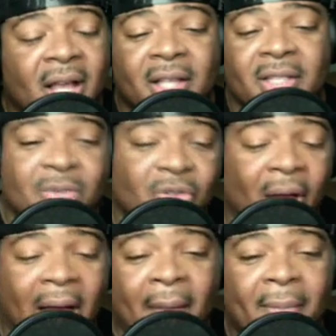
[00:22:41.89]

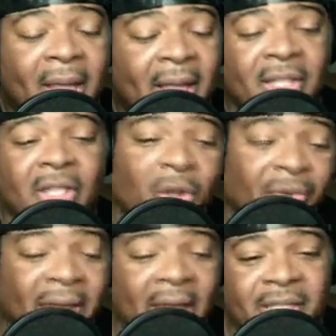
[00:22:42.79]
subscribe, hit the
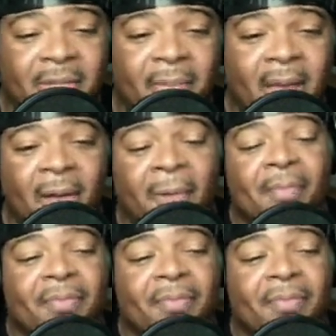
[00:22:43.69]
notification bell,